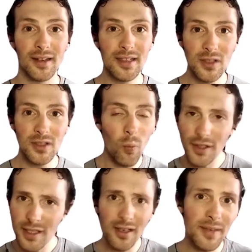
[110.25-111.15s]
So
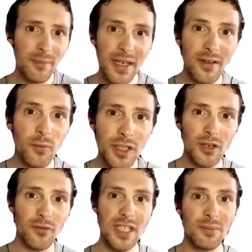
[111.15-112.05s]
what's
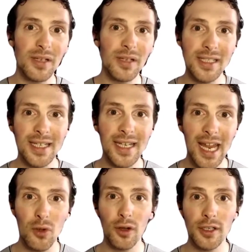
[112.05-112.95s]
your visibility
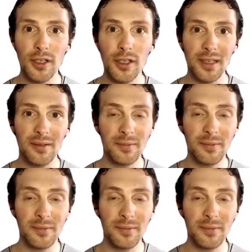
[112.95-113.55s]
game going to be?